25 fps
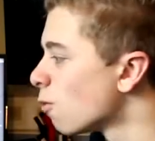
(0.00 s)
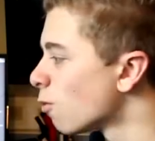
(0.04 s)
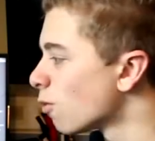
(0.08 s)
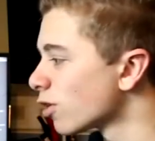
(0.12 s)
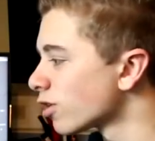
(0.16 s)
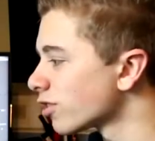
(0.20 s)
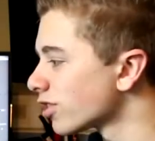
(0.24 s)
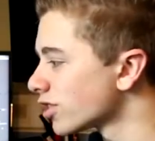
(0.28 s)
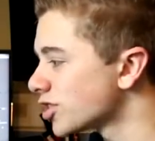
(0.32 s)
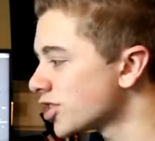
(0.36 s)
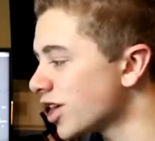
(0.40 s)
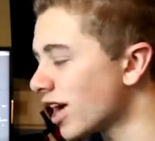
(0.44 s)

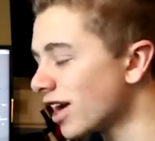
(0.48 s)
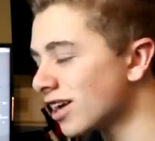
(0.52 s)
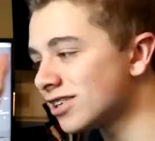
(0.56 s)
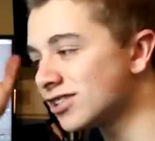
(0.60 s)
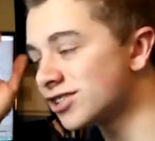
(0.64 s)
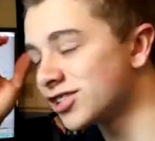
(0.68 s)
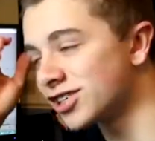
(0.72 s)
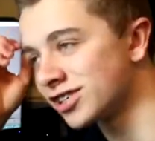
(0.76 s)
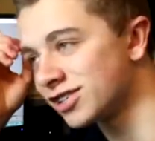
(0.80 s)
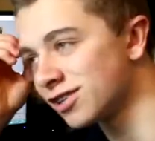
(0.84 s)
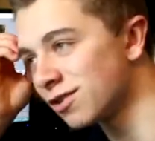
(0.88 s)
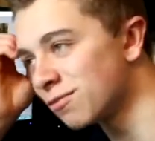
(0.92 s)
one of the
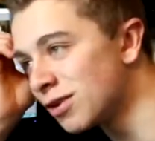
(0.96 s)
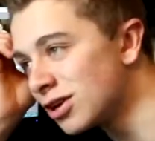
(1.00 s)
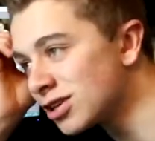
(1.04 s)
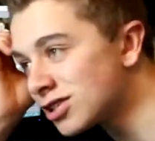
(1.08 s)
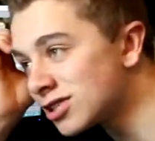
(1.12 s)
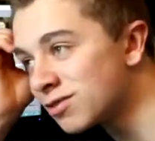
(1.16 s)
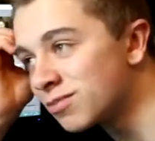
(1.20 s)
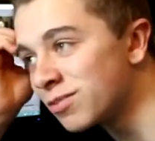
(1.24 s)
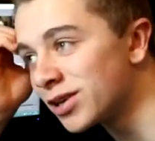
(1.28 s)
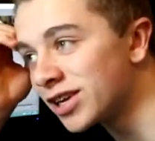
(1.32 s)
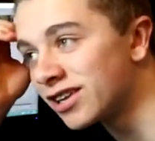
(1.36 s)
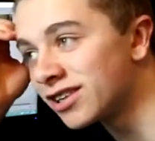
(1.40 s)
challenges, and I
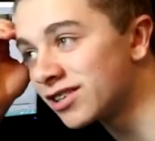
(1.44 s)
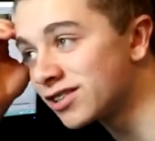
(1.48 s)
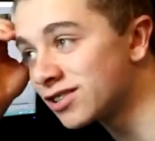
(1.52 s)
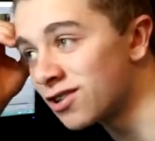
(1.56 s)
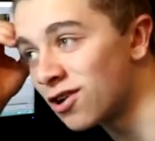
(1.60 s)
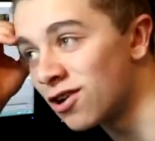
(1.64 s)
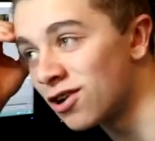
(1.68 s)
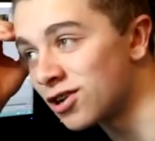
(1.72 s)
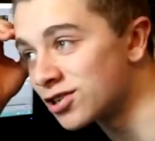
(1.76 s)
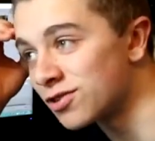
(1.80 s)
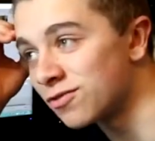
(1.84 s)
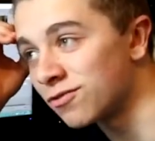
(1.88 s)
must have been
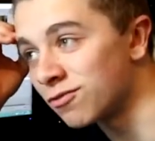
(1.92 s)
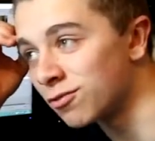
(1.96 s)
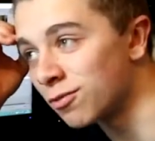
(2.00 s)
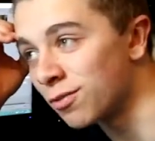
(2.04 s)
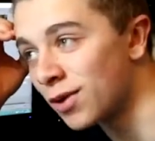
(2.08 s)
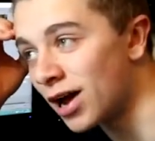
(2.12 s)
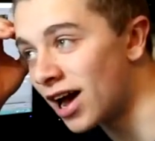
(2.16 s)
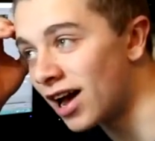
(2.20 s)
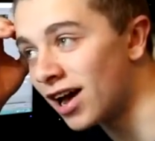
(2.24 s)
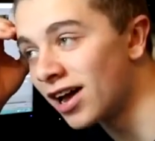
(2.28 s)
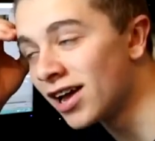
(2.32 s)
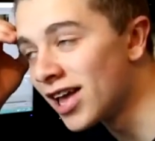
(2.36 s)
searching for
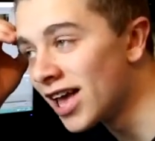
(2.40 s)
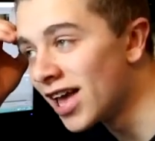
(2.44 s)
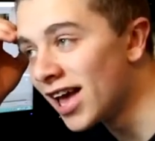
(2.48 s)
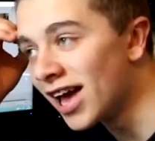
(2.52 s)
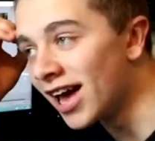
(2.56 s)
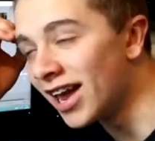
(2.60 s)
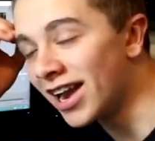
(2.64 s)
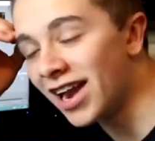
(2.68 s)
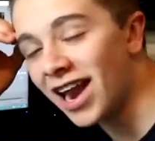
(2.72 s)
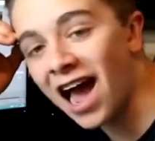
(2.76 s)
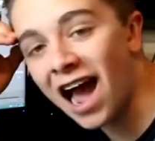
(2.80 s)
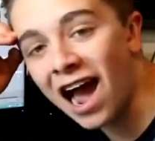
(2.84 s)
about
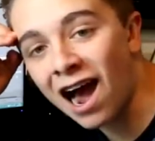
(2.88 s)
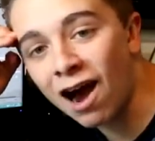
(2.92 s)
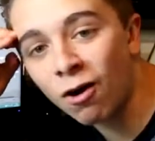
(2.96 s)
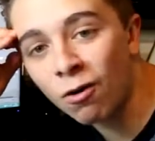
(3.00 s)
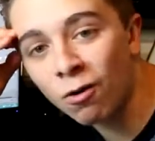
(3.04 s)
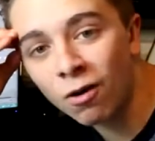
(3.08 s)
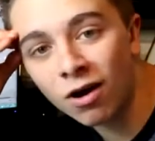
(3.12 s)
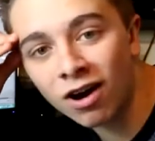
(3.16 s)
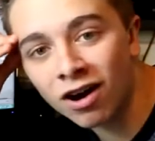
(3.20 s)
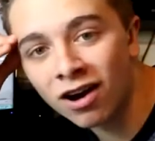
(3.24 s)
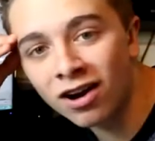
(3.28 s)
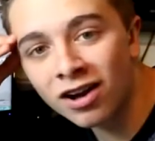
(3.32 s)
an
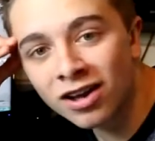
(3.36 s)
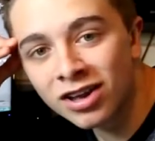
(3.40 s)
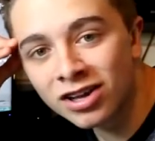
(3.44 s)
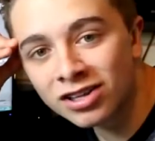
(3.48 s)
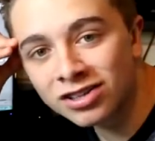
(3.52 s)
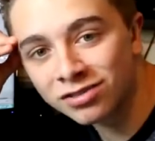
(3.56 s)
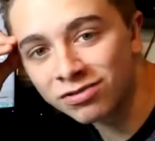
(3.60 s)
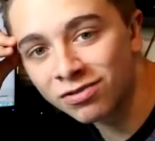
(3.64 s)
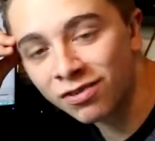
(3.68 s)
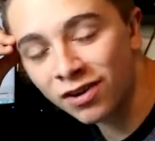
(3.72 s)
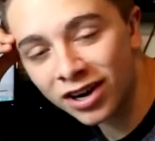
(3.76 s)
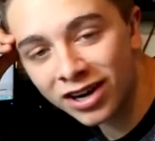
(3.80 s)
hour
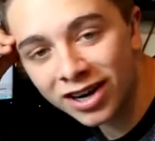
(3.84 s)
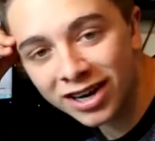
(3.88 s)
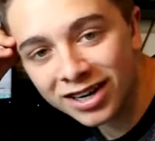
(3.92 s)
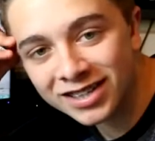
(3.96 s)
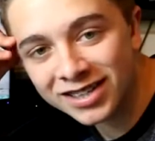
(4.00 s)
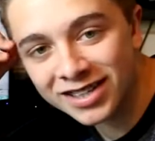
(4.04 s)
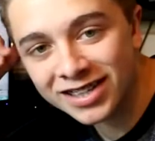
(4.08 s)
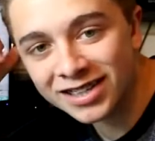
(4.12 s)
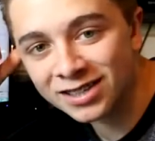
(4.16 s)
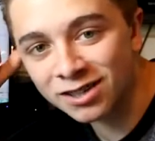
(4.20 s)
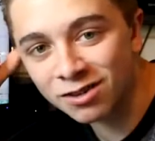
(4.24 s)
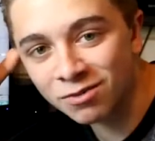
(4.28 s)
to find a
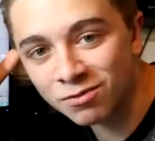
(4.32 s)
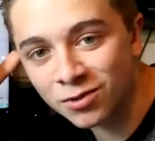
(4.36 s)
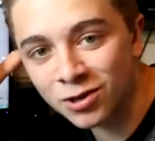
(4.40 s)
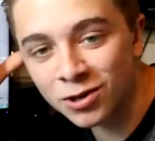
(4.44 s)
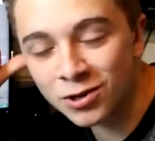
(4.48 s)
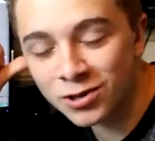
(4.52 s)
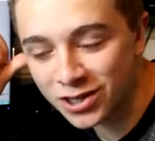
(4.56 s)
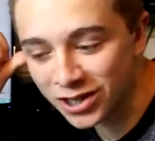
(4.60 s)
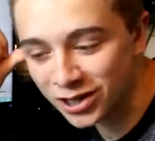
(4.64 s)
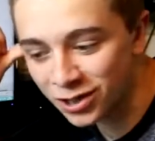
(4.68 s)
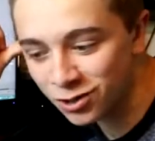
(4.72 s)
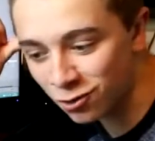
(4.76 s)
decent
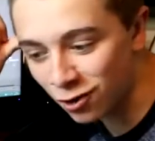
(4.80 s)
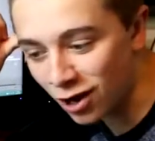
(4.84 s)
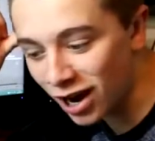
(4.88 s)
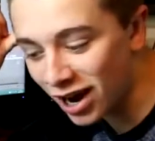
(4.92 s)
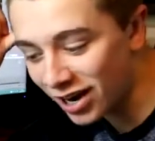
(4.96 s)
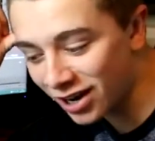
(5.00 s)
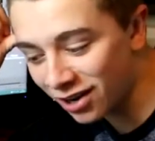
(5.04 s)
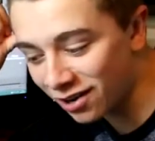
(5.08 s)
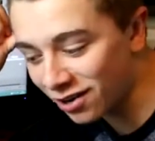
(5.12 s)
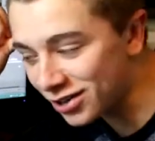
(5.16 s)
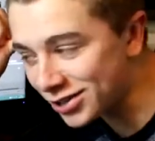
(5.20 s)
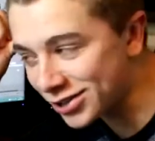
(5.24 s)
music
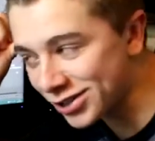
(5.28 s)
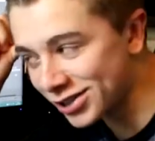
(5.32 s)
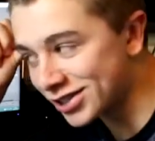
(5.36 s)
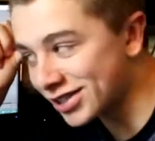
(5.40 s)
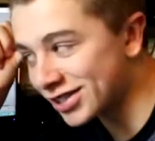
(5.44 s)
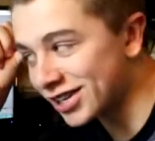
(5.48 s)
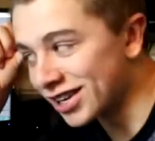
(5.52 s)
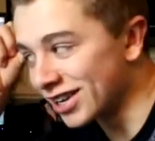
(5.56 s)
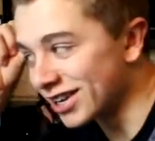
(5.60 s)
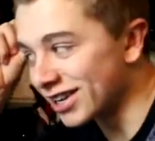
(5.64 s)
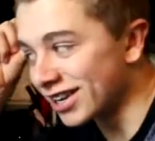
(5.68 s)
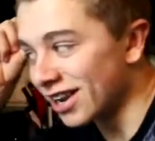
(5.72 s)
track, and I
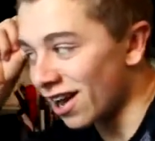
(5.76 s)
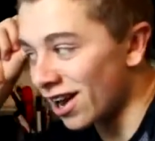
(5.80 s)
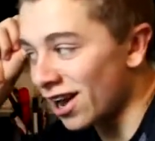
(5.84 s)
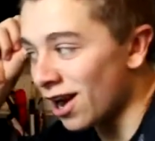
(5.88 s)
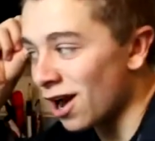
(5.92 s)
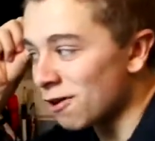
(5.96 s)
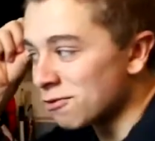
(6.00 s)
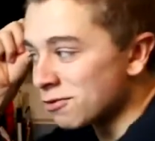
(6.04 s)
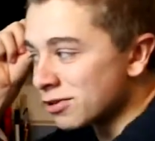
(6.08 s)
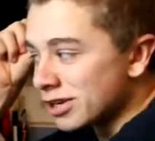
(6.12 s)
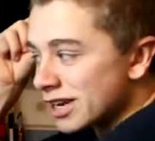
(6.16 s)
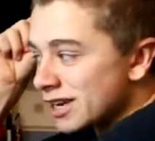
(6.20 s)
just, like,
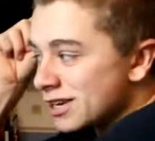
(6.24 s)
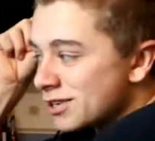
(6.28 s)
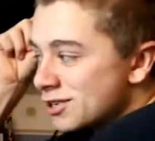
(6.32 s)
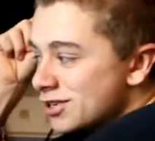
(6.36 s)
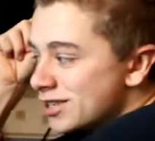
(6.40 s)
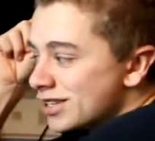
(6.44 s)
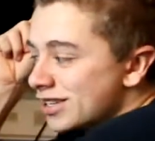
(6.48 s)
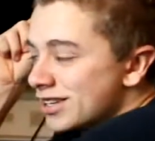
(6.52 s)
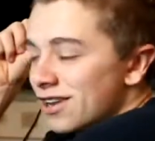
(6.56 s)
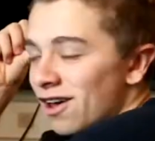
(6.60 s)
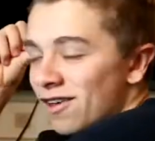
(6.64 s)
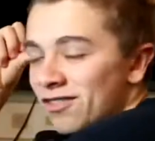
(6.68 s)
oh, it
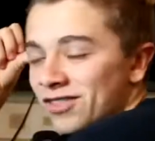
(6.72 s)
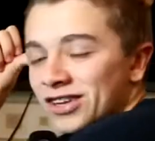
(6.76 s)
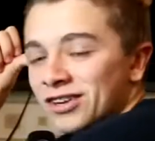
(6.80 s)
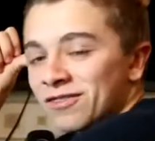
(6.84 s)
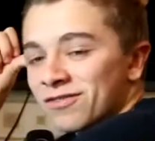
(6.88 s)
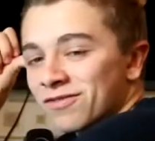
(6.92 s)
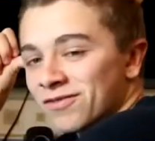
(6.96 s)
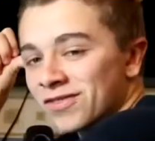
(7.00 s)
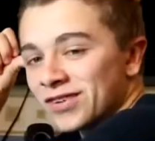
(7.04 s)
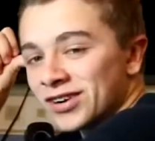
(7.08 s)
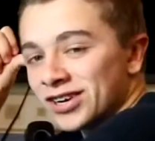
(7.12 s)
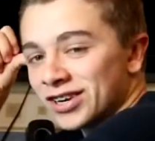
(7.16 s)
just,
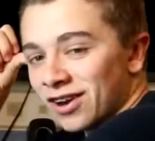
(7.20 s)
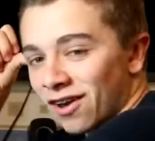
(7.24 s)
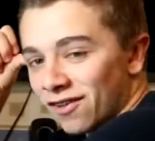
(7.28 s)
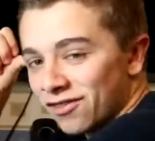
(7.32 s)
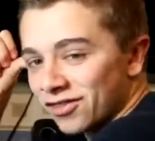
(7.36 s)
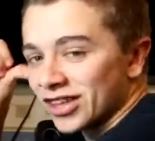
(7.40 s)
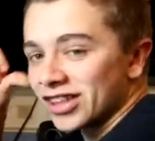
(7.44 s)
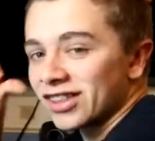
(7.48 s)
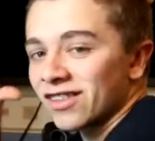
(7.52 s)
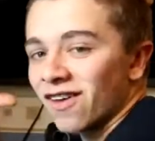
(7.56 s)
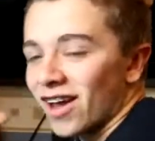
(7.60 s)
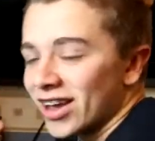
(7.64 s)
nothing
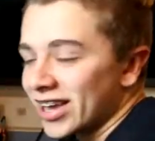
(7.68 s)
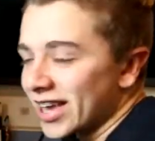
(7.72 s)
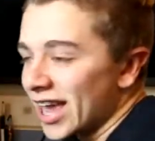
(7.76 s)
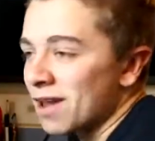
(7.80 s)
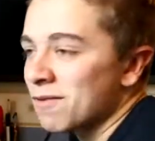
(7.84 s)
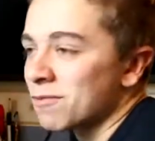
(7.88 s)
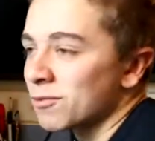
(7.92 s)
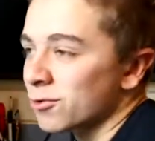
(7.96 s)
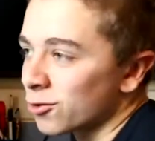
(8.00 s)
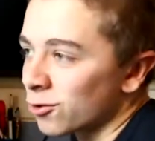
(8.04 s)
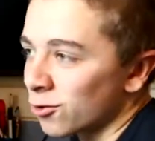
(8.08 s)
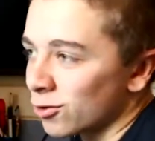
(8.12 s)
that I
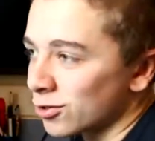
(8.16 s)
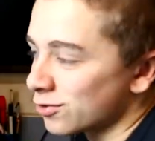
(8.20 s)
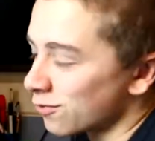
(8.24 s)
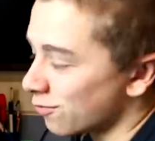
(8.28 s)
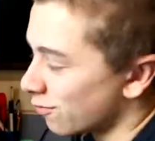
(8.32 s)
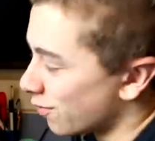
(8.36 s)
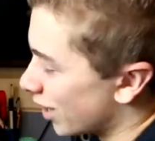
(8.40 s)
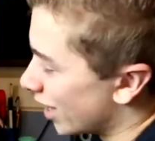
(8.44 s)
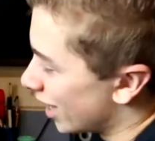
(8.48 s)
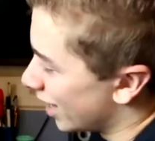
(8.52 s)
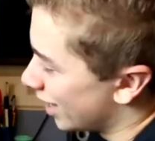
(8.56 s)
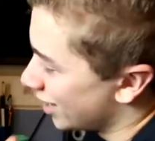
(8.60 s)
came across
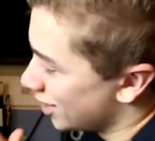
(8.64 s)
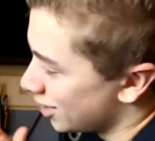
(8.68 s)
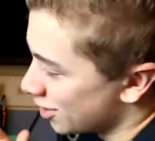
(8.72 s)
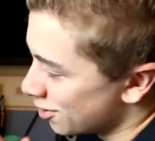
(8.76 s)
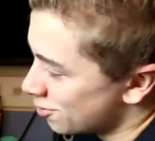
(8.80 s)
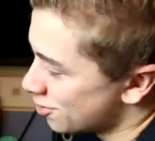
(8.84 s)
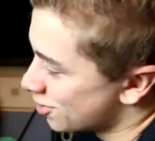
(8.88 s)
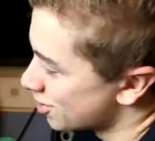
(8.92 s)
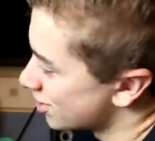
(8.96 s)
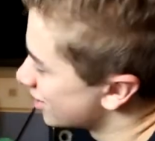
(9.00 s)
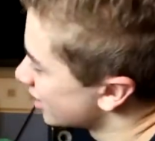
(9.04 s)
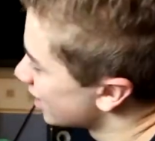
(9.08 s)
fit, and
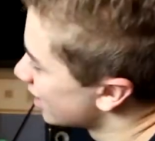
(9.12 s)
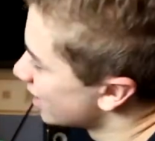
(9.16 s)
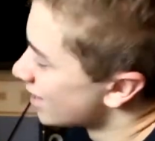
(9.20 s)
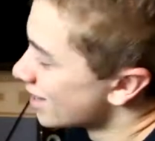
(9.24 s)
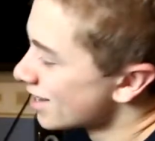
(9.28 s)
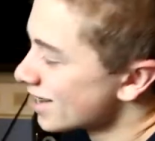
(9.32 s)
you just,